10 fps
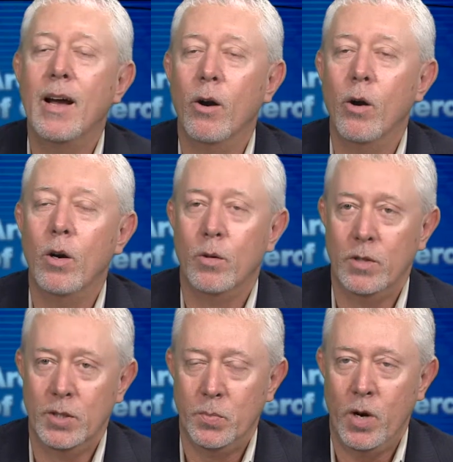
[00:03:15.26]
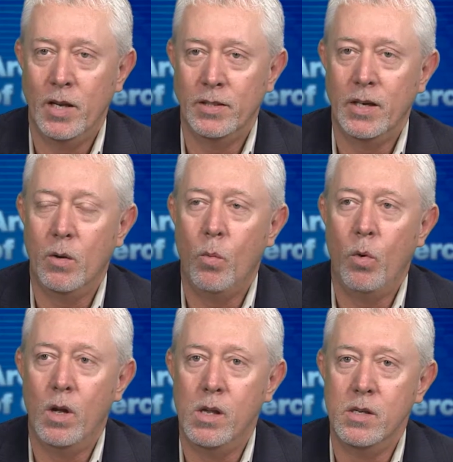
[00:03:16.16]
I heard on this project
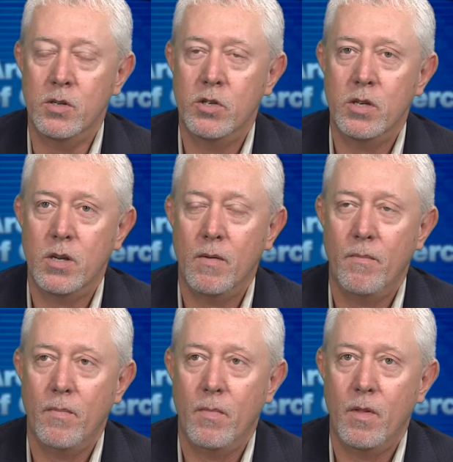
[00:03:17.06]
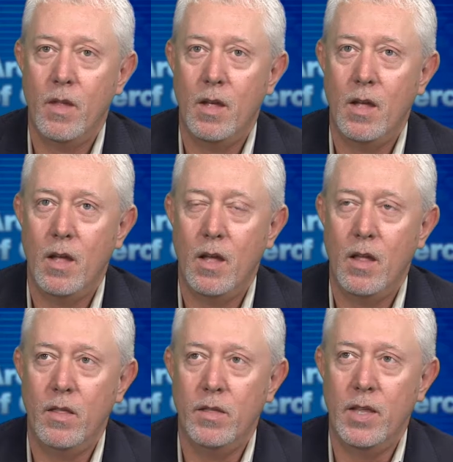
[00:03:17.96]
was
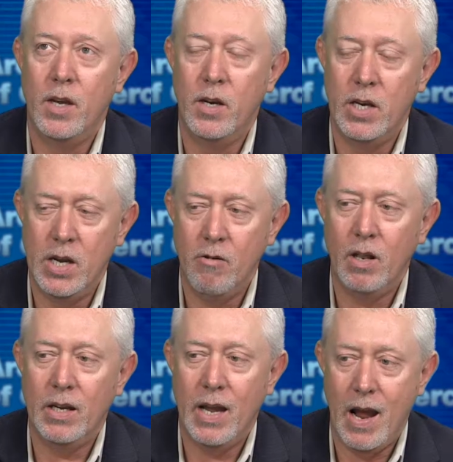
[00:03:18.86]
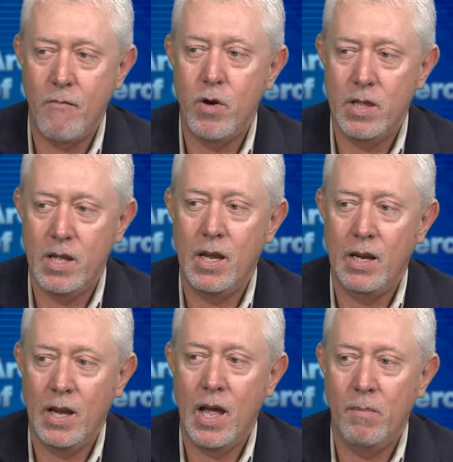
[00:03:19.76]
that nearly
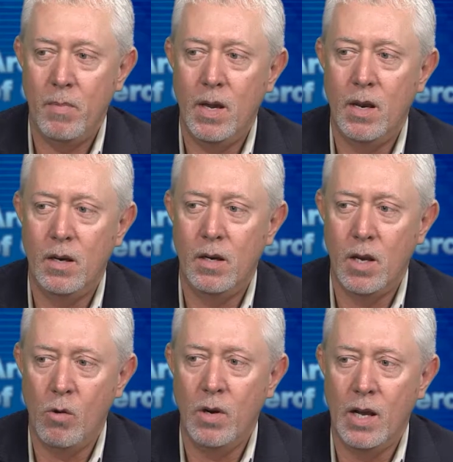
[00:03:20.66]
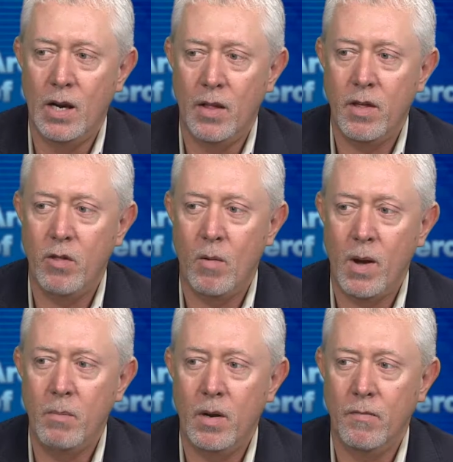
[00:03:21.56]
everything had been donated. I think there
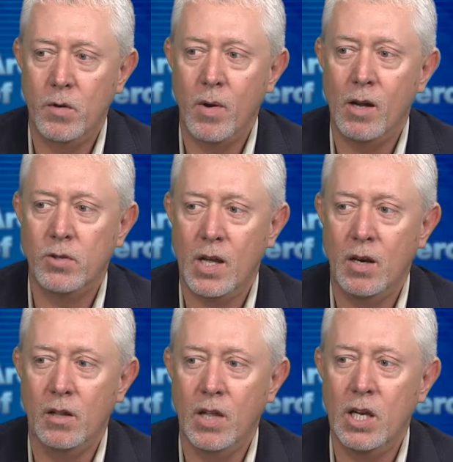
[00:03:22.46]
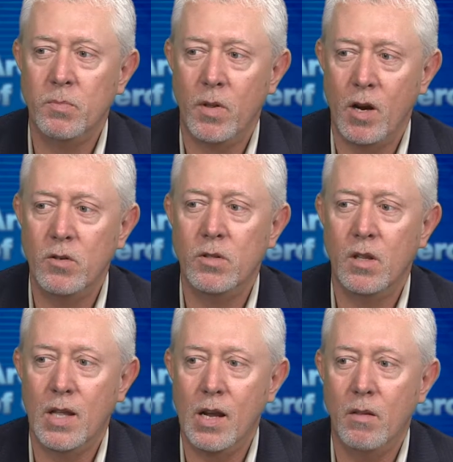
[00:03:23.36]
might be a few outstanding things, but
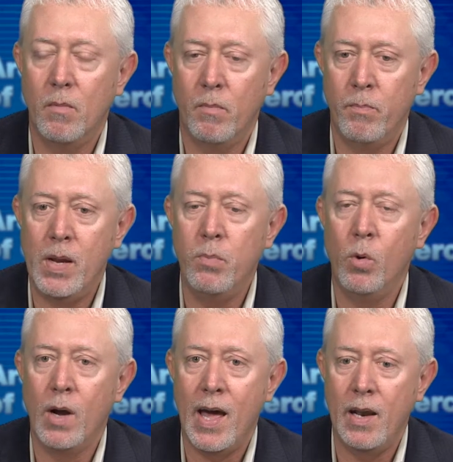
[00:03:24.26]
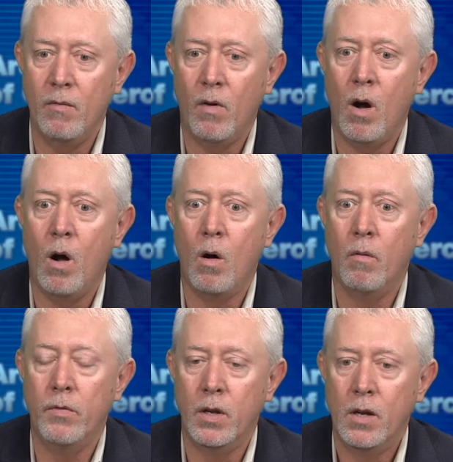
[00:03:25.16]
people got
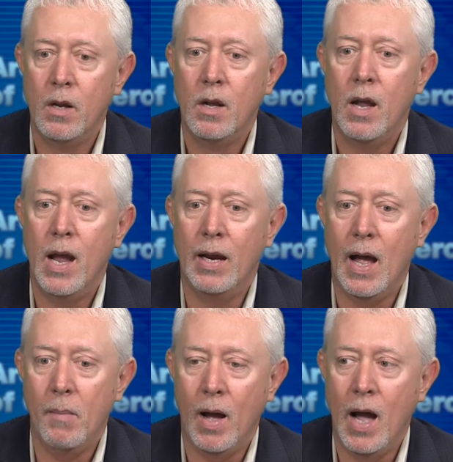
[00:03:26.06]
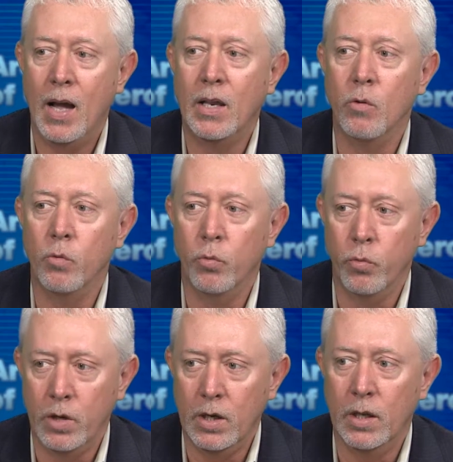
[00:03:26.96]
involved and got behind it
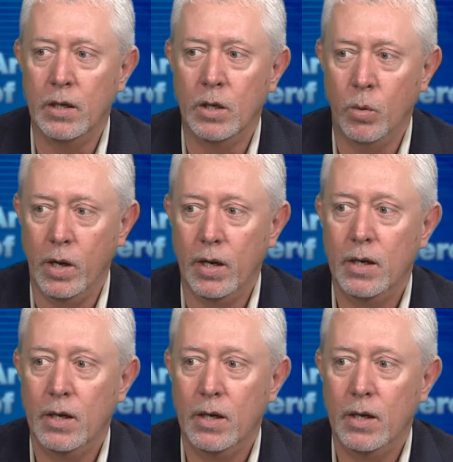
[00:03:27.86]
really quick.